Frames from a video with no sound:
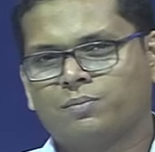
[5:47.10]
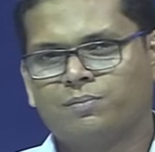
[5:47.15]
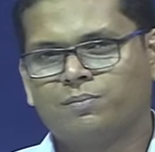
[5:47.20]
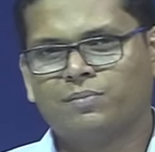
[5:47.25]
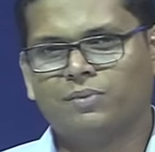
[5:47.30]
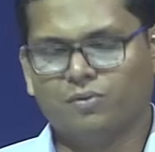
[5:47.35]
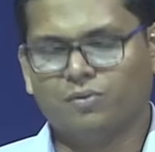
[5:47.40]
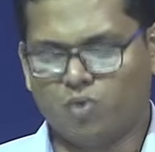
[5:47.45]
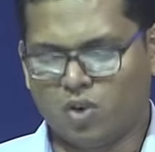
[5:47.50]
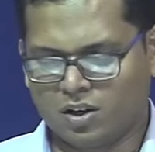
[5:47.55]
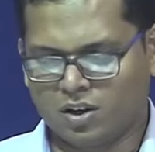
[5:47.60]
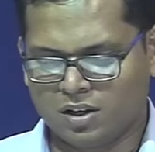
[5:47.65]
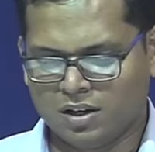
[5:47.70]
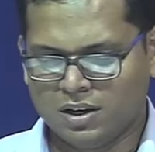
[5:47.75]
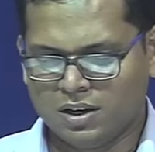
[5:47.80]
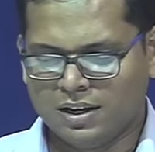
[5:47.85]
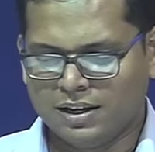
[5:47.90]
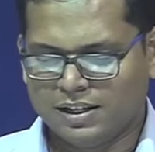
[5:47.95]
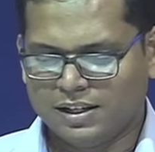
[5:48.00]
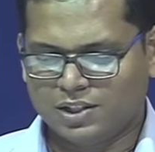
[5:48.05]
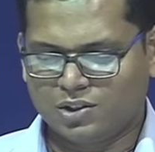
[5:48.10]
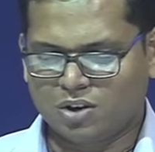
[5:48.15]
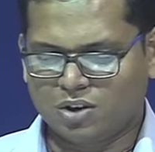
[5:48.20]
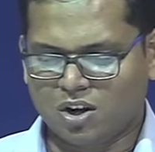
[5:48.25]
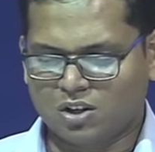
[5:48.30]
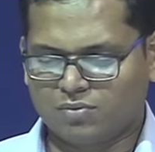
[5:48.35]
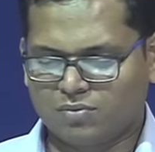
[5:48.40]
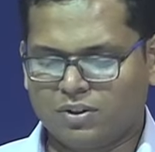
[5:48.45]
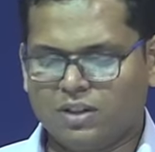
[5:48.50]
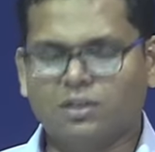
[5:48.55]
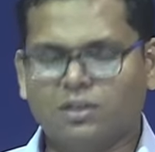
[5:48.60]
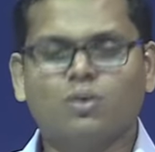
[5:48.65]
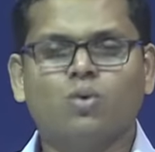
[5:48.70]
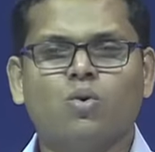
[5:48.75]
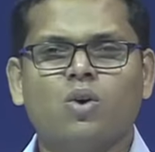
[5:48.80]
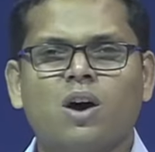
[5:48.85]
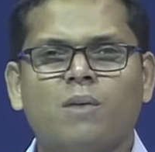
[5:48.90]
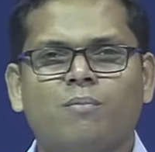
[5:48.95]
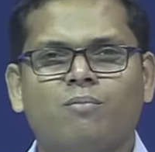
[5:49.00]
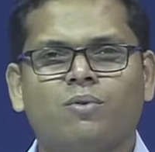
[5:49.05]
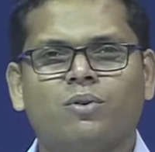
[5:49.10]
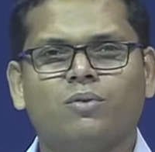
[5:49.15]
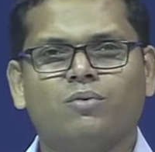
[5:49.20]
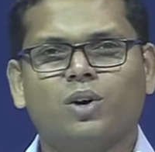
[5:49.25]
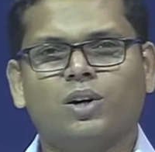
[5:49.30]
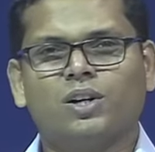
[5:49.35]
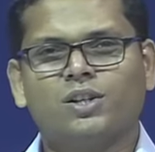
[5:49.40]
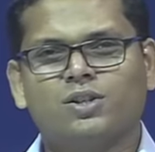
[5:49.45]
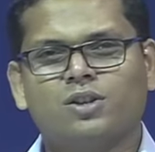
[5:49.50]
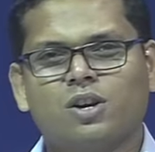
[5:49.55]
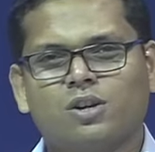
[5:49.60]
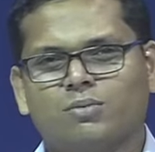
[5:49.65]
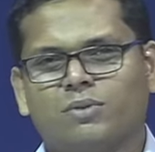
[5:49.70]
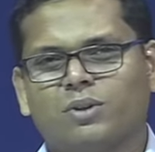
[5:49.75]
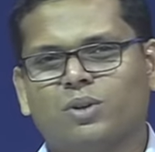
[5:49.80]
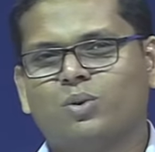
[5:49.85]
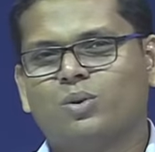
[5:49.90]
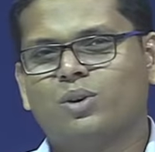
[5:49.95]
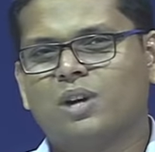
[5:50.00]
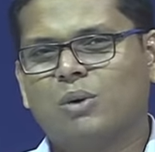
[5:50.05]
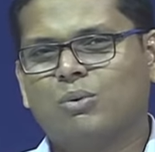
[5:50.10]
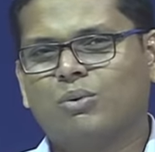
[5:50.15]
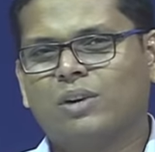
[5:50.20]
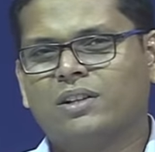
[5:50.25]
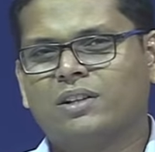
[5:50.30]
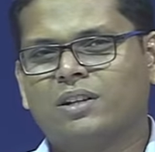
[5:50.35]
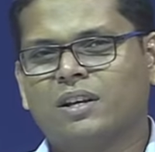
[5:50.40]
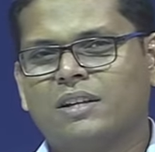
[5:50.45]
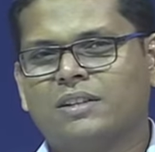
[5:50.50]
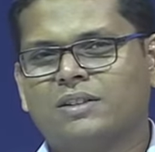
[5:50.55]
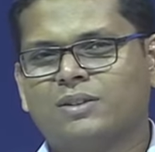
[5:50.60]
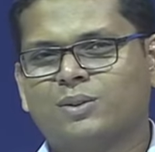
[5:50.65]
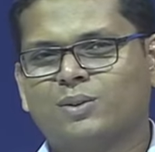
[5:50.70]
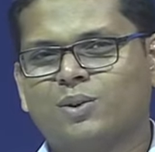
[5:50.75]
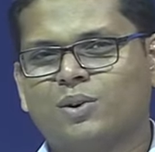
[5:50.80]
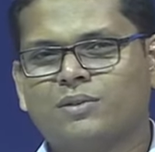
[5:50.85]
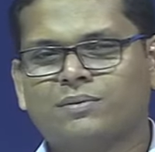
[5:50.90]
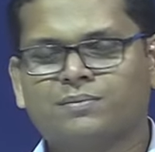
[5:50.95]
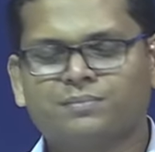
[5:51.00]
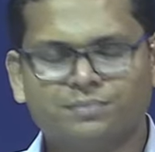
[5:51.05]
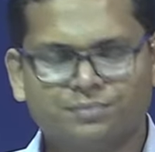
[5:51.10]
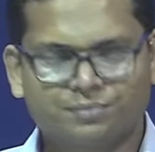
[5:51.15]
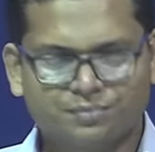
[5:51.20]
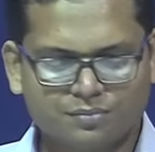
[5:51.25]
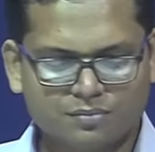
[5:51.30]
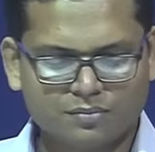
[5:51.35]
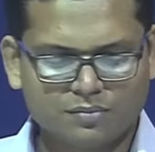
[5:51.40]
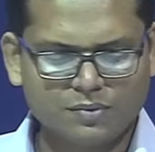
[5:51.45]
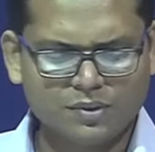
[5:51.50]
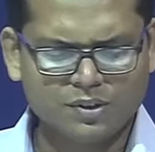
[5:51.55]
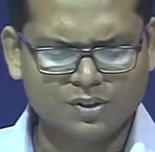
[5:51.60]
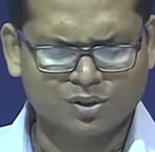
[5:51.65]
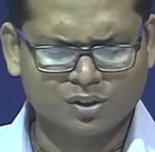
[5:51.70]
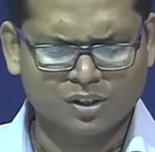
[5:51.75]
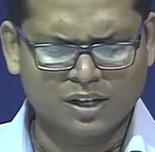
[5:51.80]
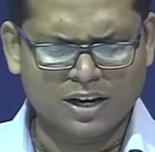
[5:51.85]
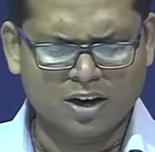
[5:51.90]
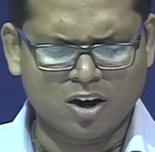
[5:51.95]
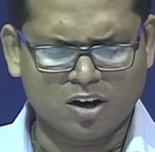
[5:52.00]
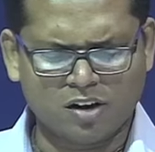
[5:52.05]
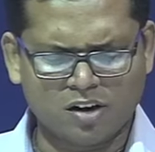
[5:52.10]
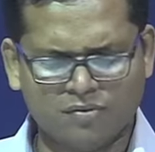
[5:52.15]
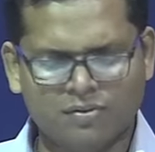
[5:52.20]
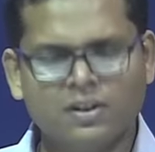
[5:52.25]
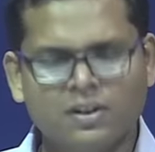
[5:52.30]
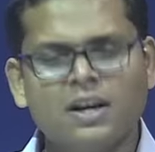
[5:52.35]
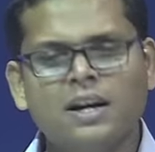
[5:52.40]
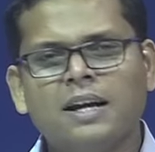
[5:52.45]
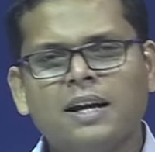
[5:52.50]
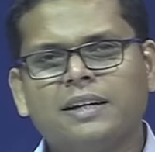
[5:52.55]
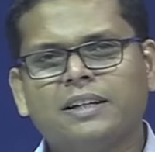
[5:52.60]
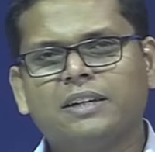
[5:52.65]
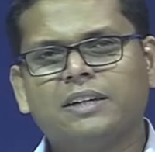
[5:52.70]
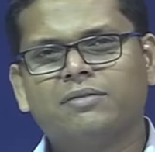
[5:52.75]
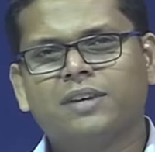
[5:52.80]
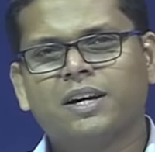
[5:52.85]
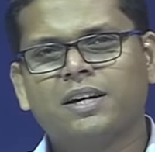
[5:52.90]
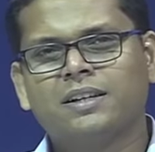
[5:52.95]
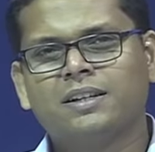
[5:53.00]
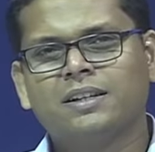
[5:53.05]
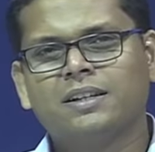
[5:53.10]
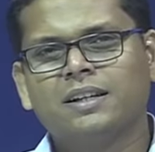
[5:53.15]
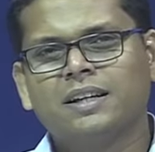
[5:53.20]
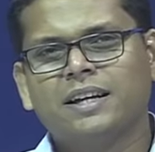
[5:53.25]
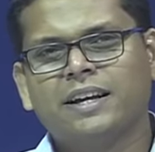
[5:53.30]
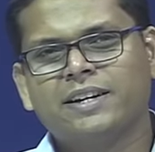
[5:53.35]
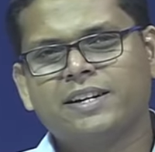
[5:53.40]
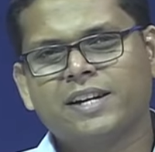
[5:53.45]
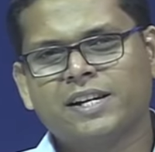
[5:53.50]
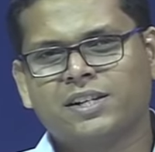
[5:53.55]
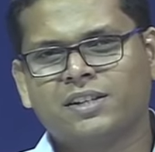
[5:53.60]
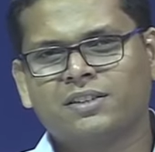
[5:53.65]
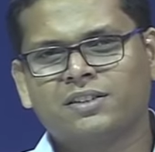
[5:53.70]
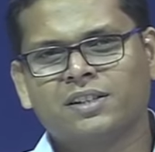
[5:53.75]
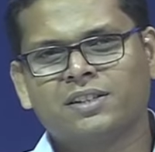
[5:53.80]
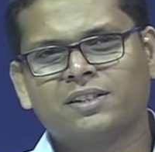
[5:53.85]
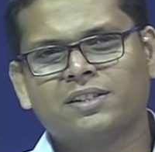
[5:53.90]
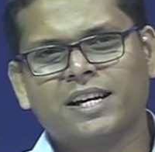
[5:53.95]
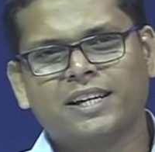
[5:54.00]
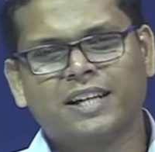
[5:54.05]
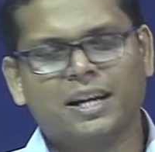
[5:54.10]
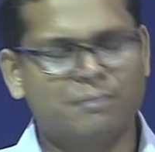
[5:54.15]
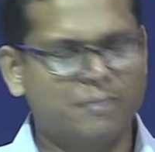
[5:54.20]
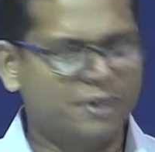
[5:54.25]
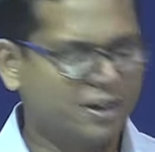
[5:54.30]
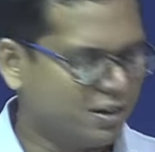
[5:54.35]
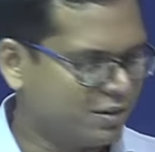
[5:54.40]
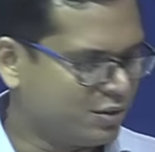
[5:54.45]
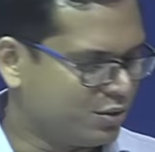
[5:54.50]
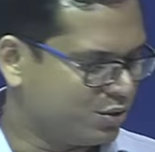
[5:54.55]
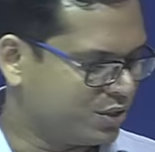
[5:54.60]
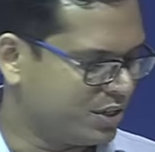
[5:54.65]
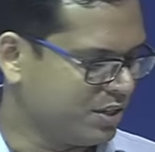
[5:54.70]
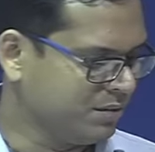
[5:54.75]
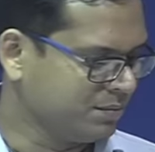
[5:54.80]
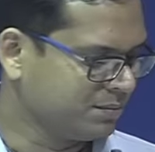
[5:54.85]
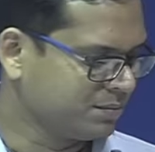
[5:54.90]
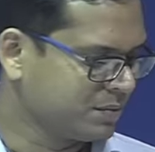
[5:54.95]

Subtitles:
what stocks will go up, what stocks will go down, and so on. So there are a lot of different interesting things that can be done using